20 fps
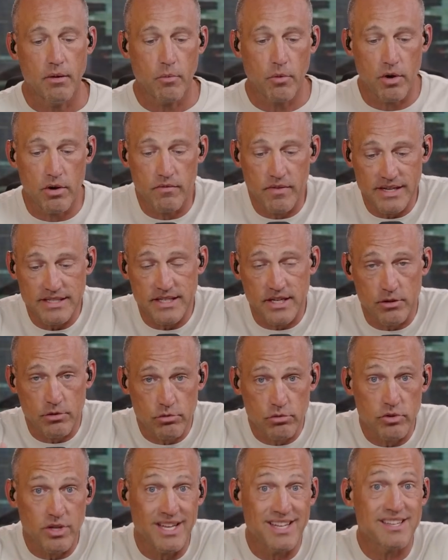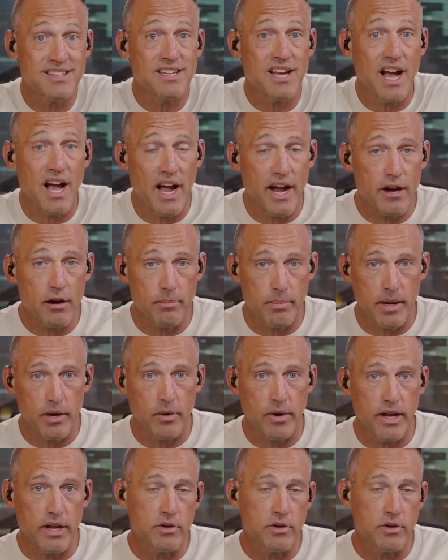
we're investing through the entire Bitcoin